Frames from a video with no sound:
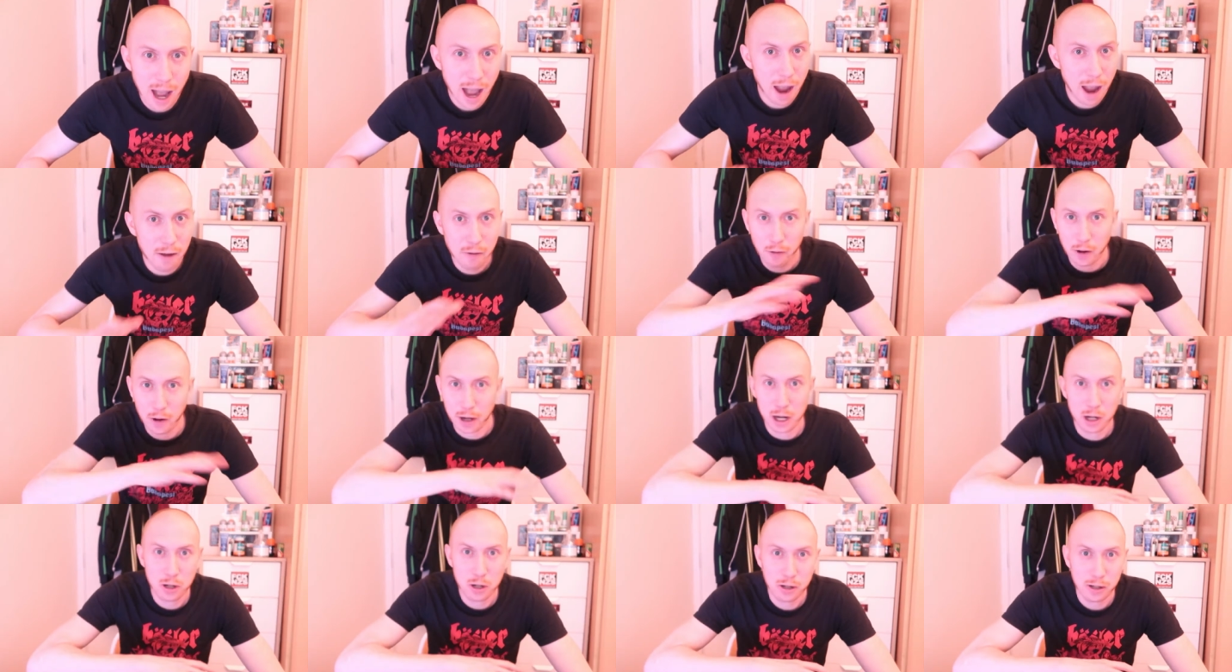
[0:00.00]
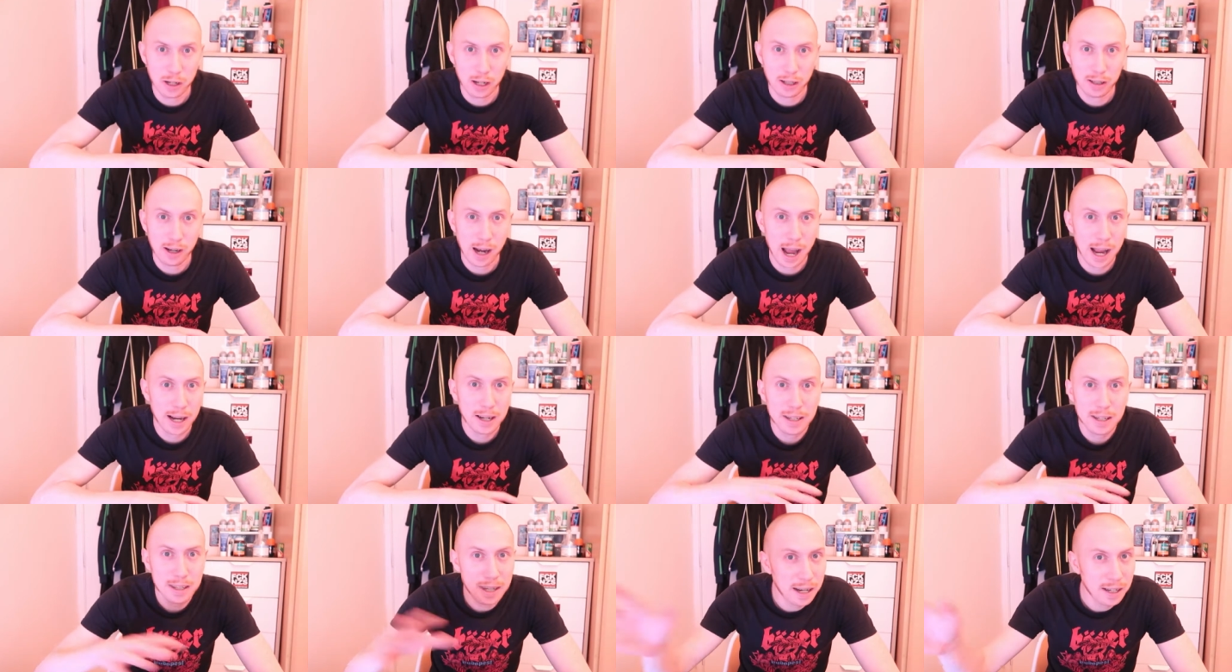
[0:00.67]
I finished it
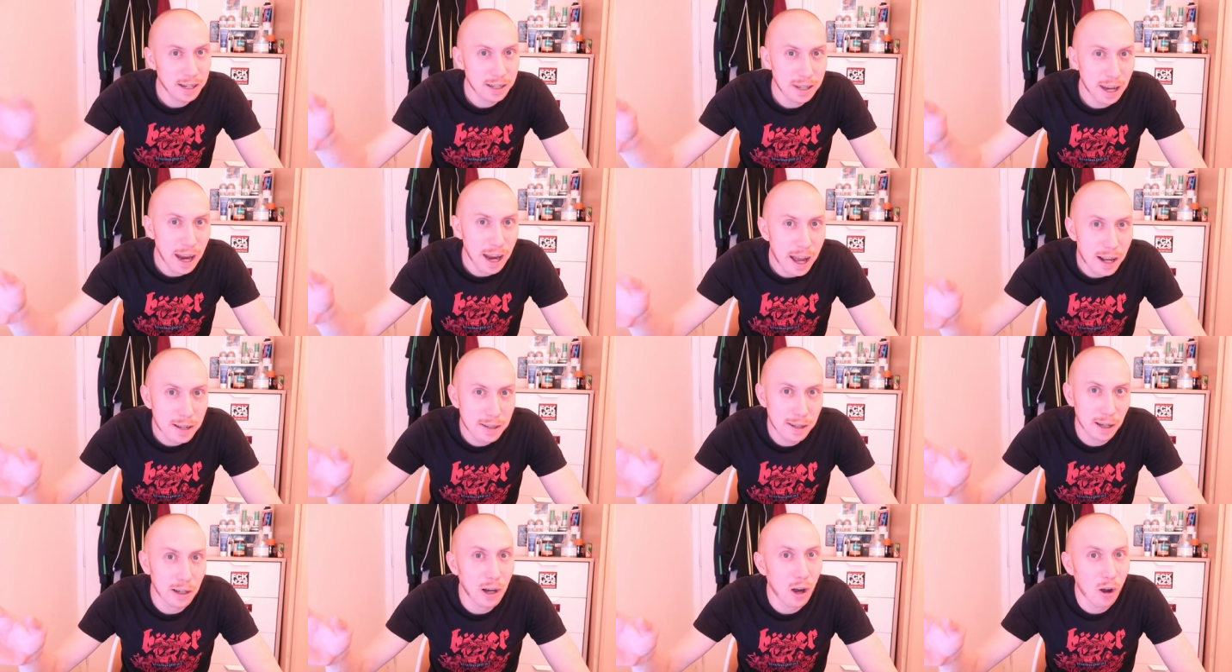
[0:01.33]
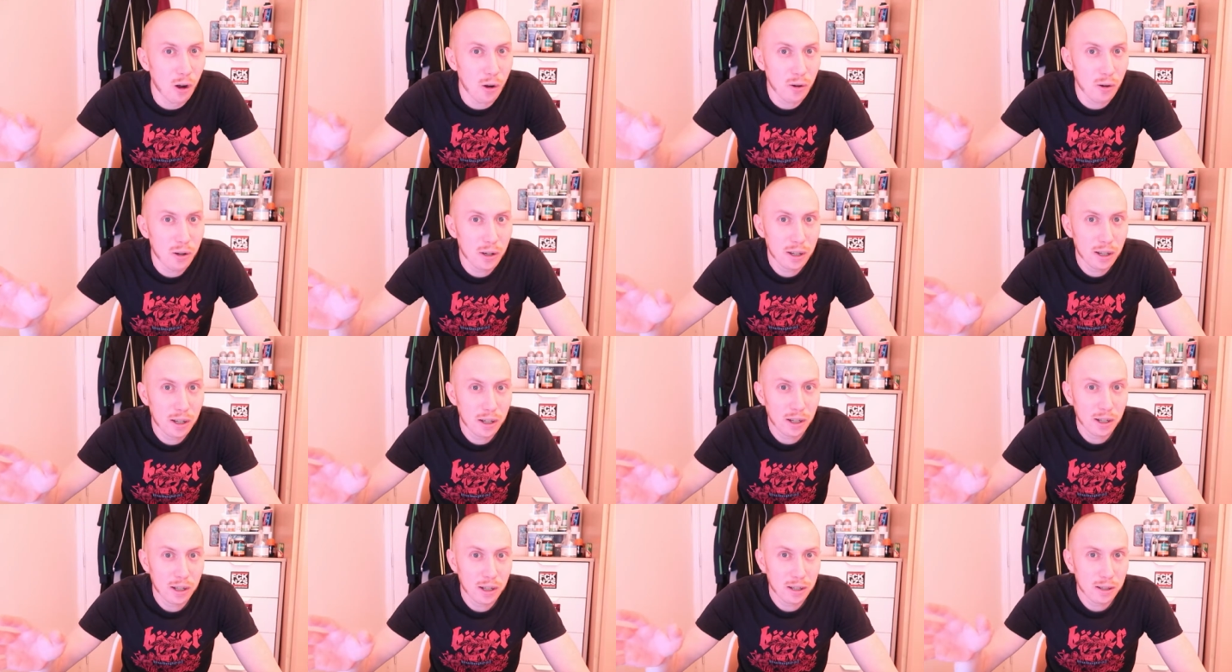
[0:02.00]
like 6 years ago,
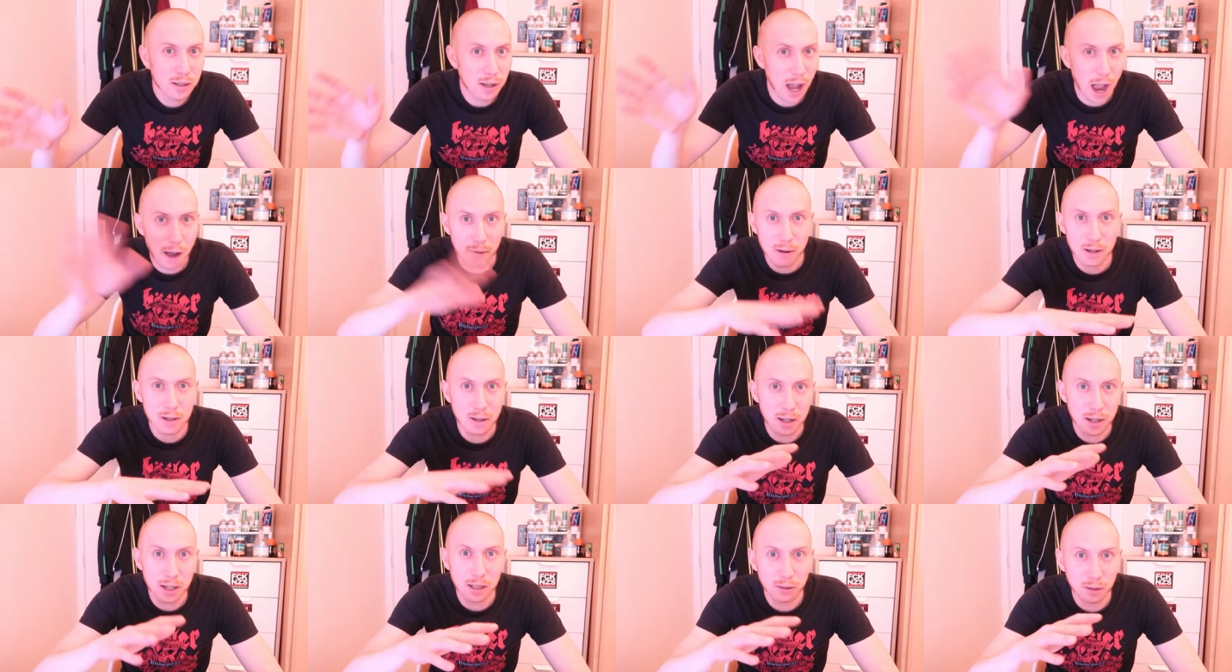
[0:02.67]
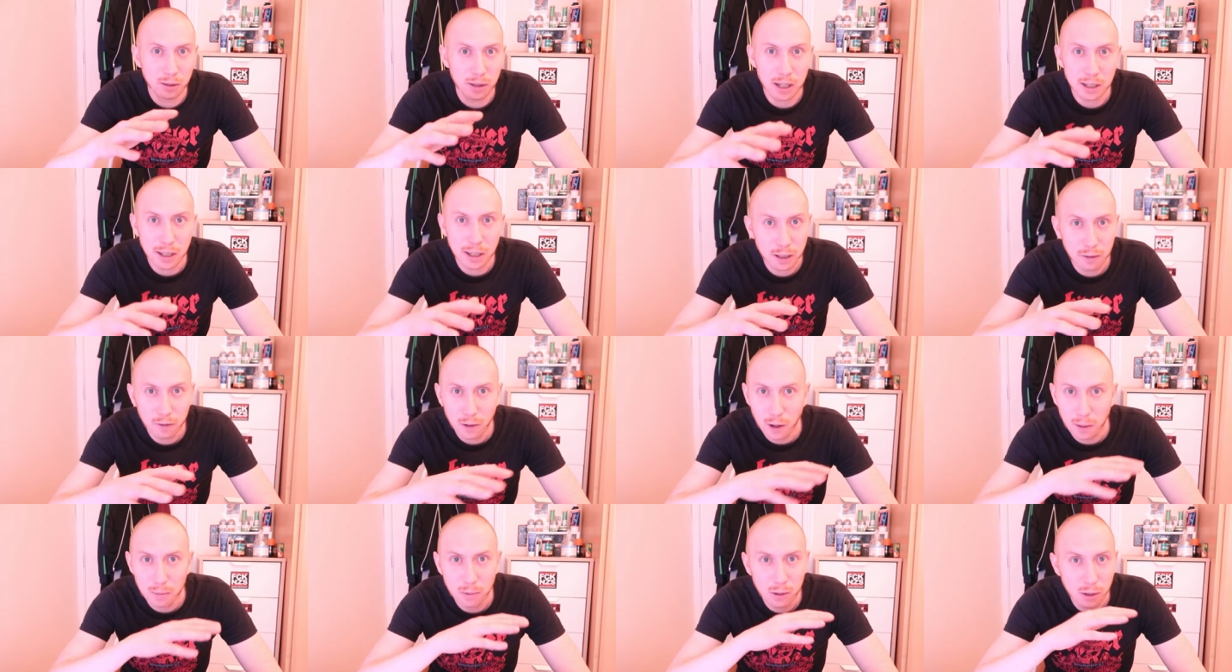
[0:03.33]
so I was only doing it
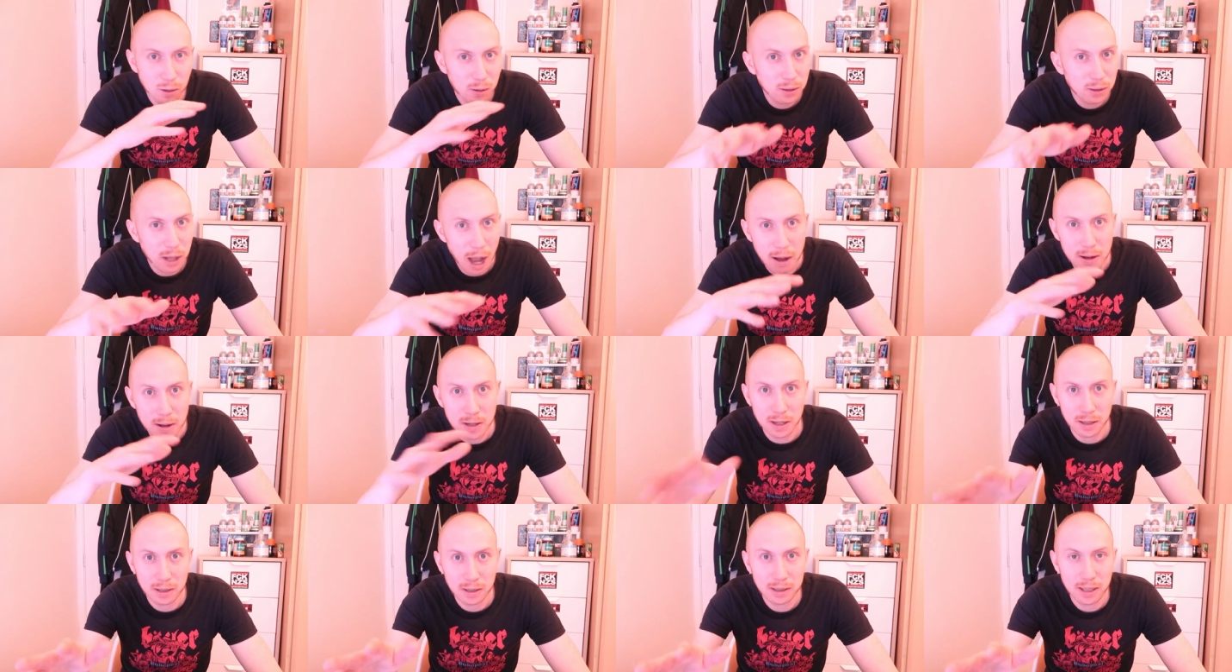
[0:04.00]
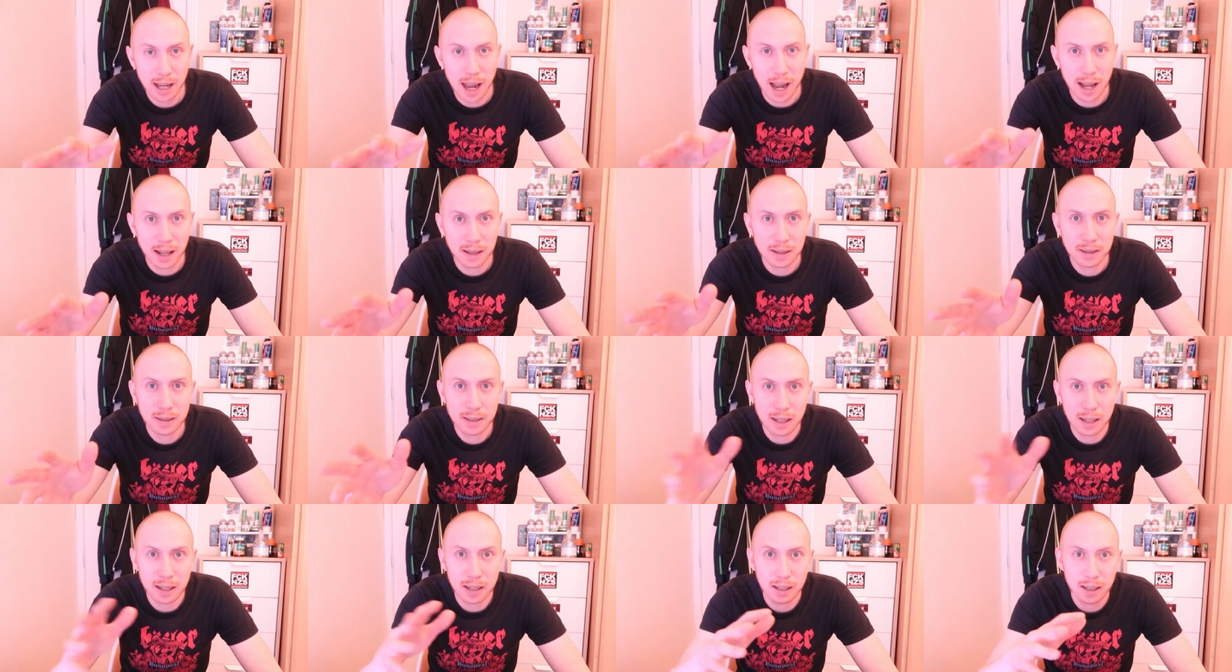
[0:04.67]
from 2010
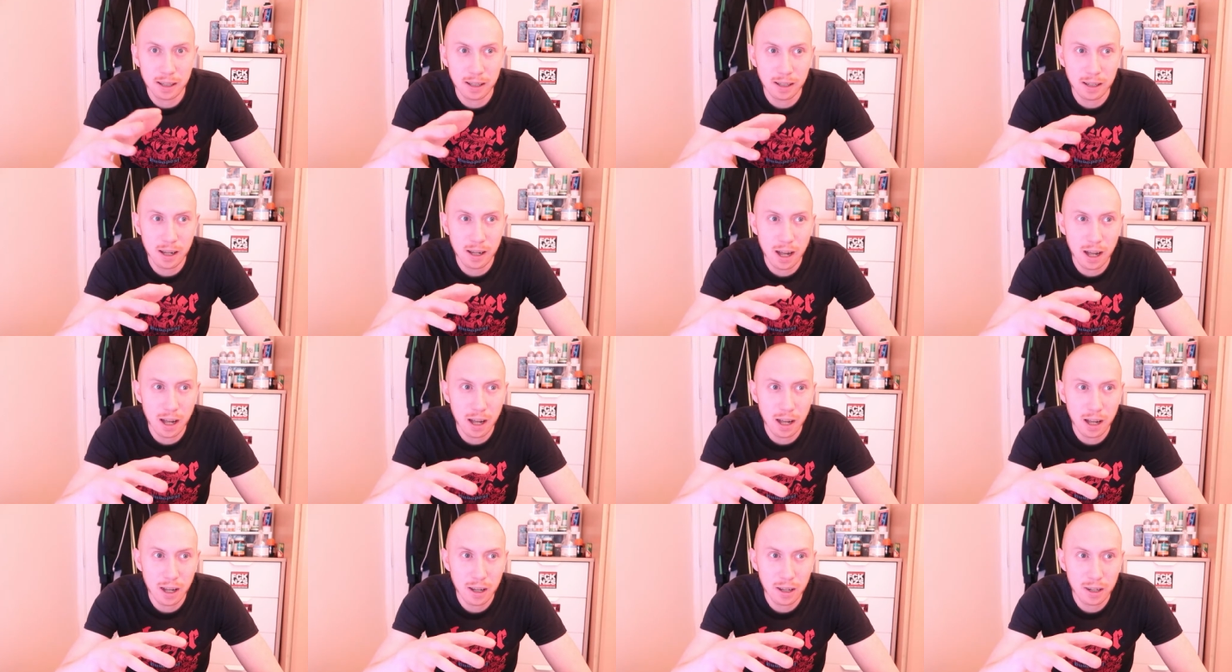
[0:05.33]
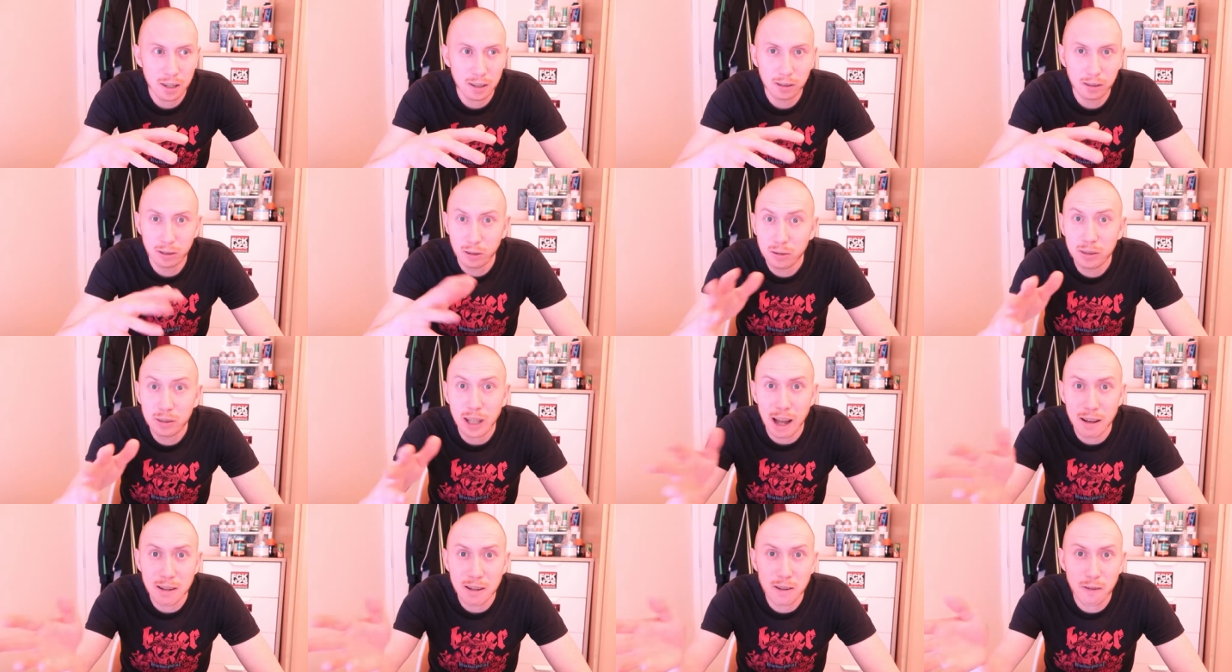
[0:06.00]
till
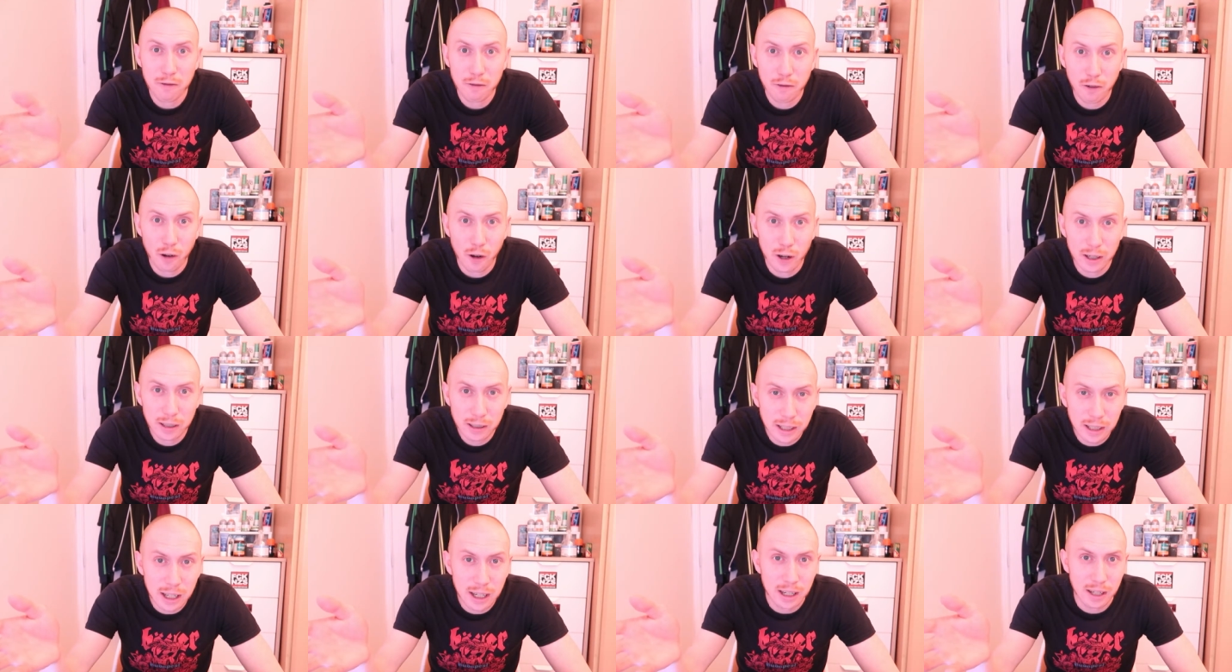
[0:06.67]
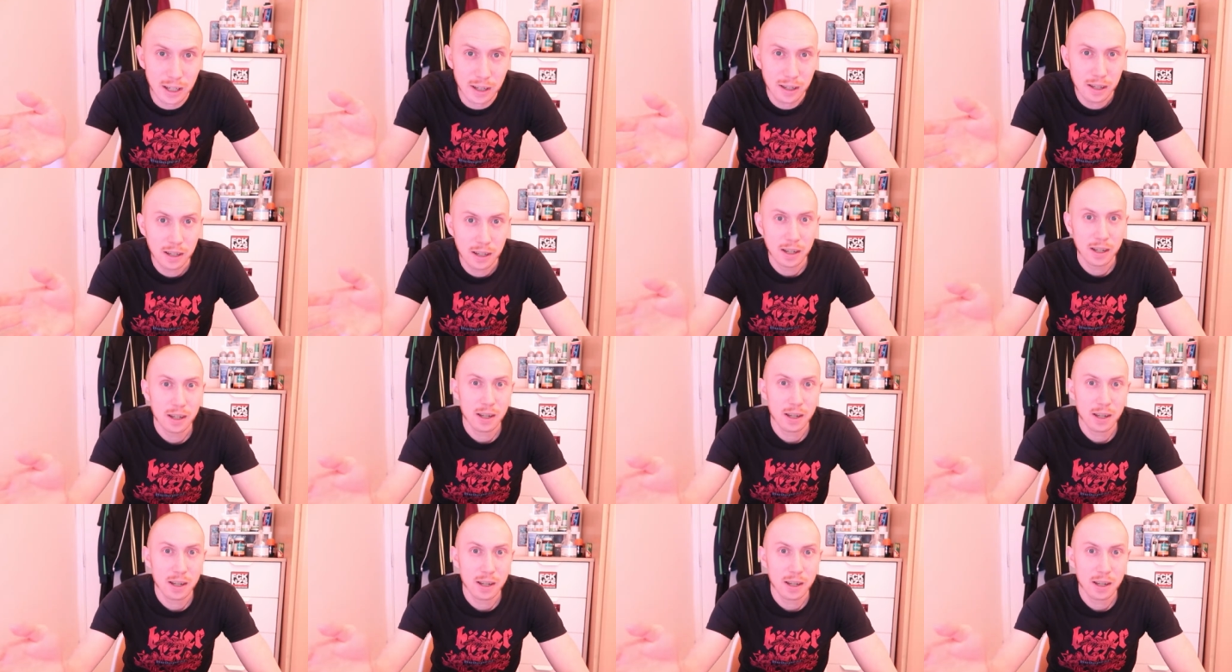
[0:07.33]
2014.